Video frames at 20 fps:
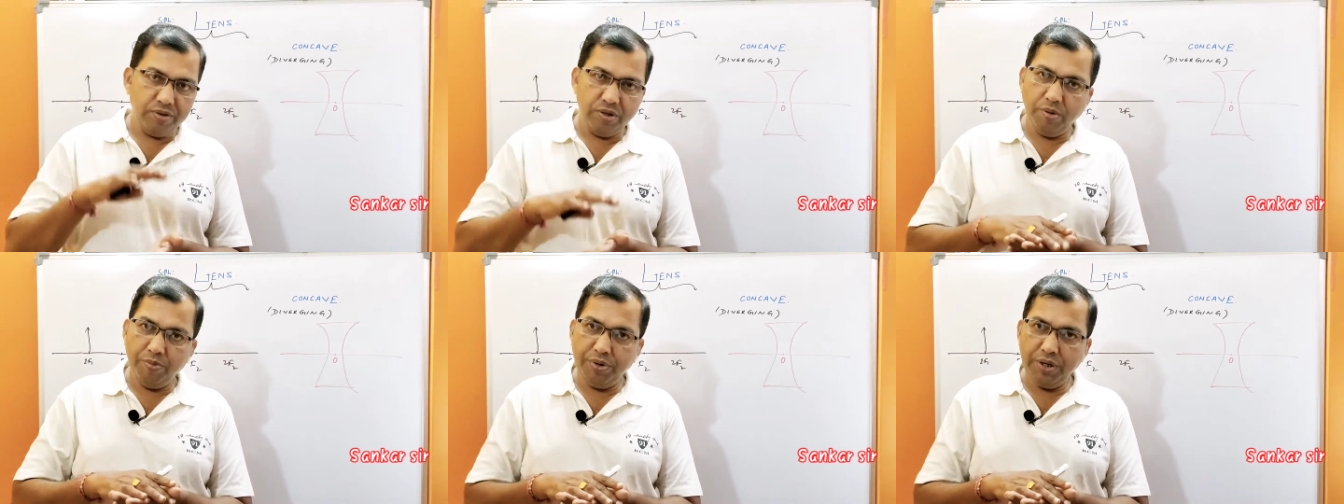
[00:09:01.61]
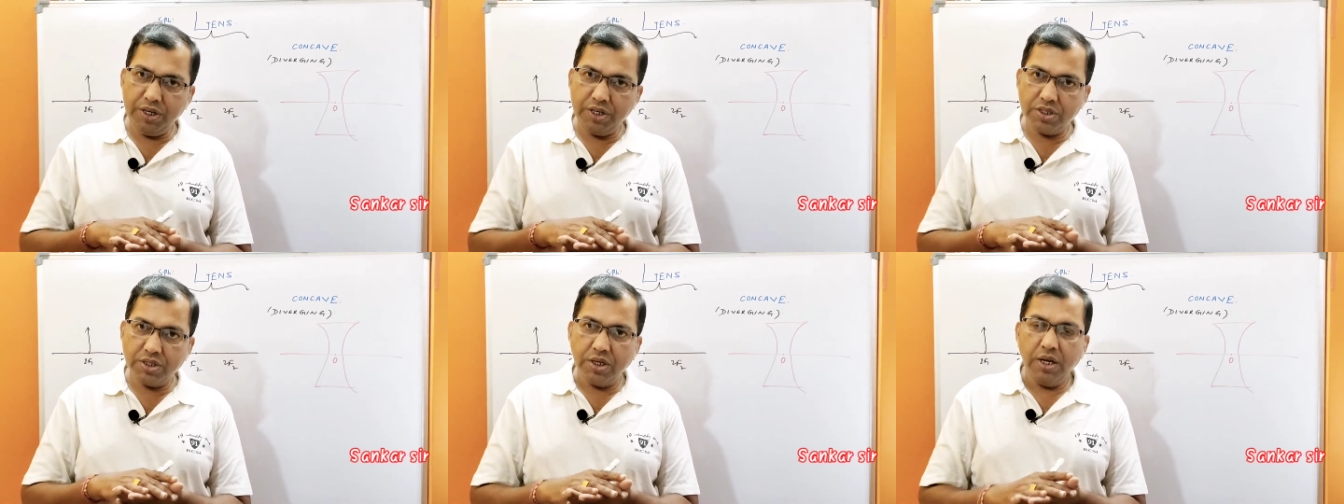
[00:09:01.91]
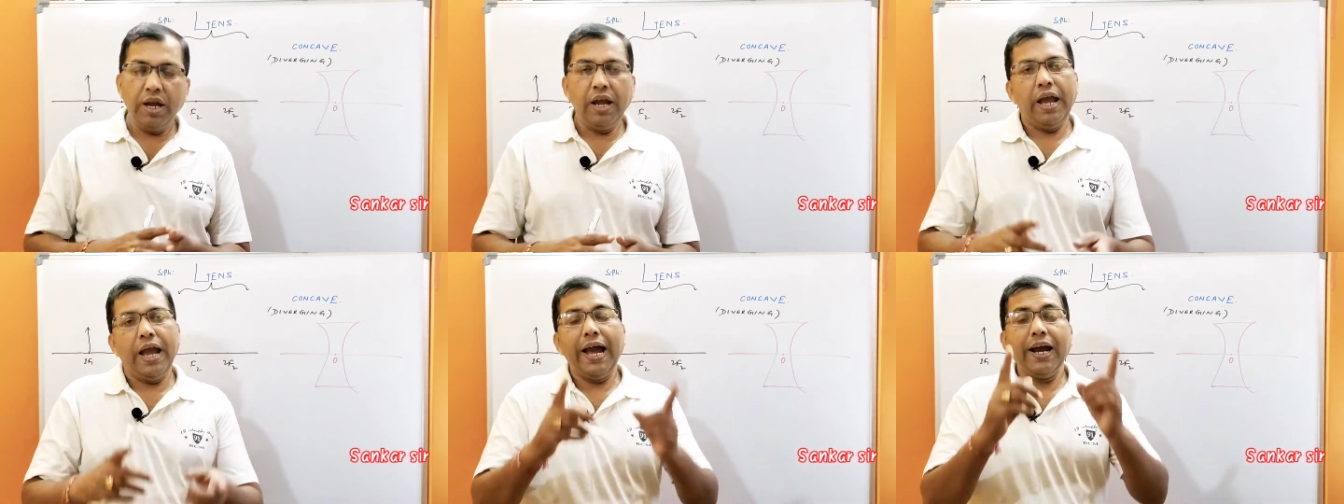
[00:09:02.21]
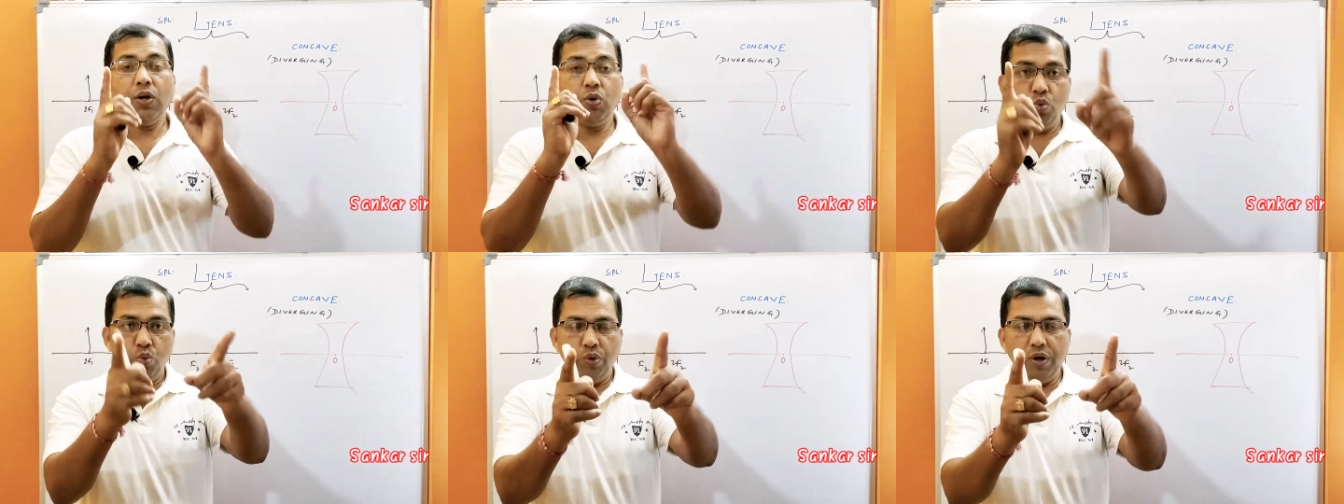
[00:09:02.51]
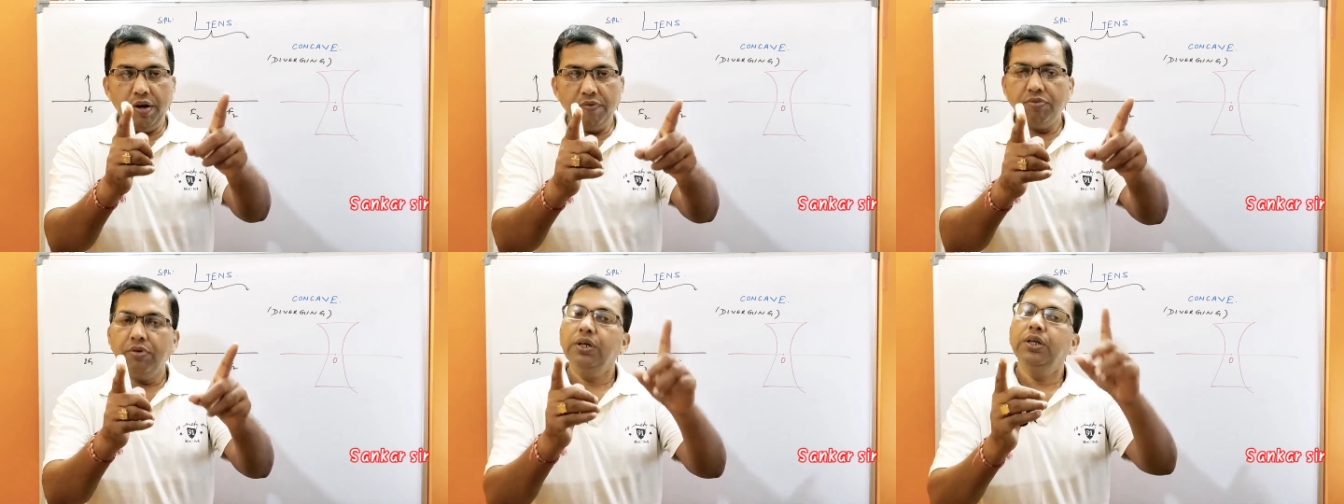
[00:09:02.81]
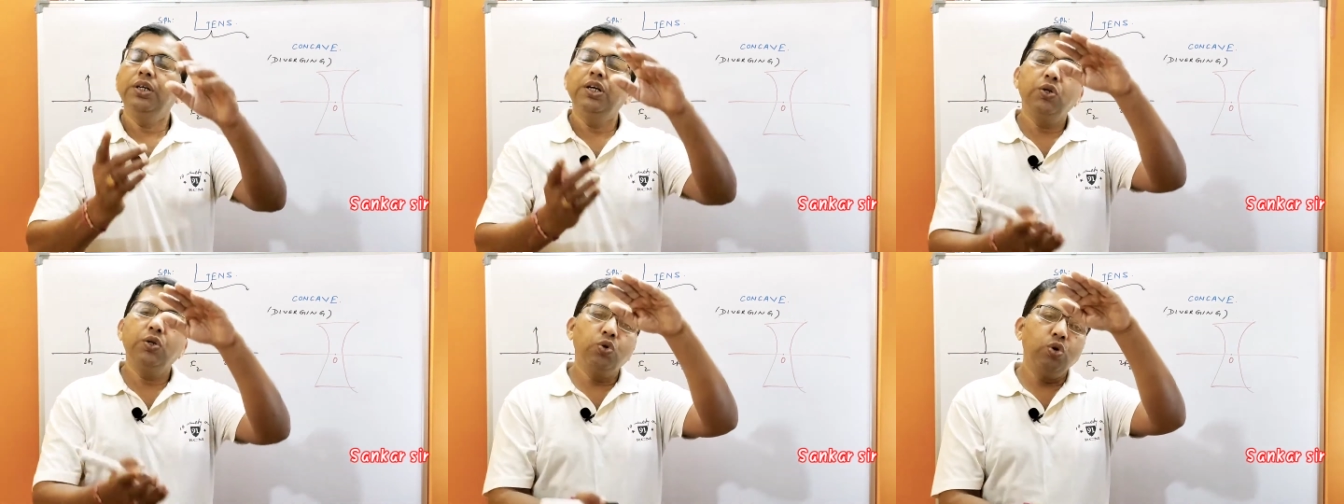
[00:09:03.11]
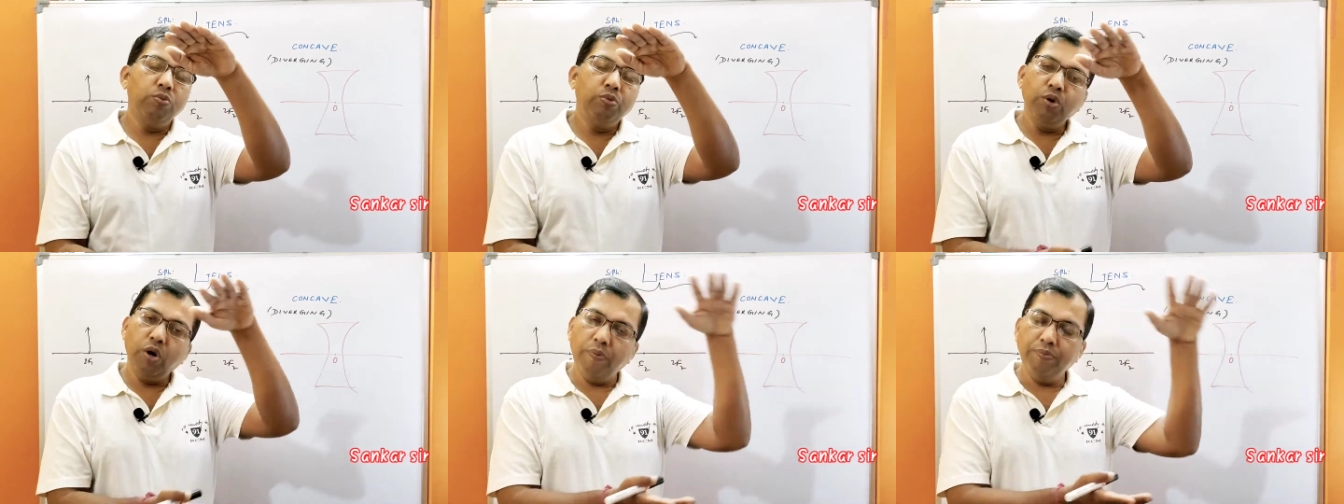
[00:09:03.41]
diminished, at where it
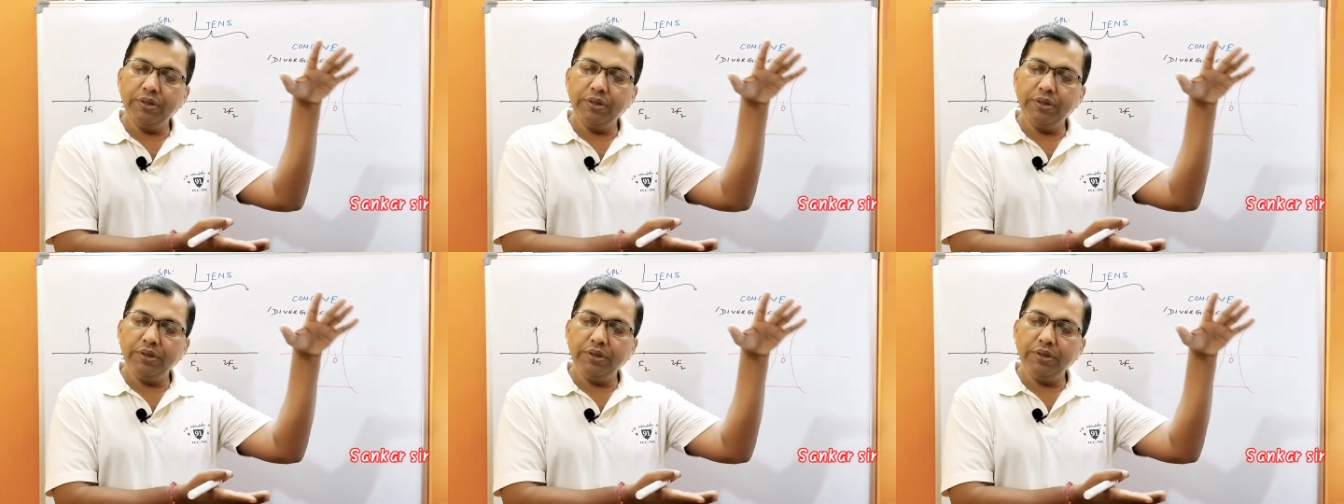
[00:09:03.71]
will be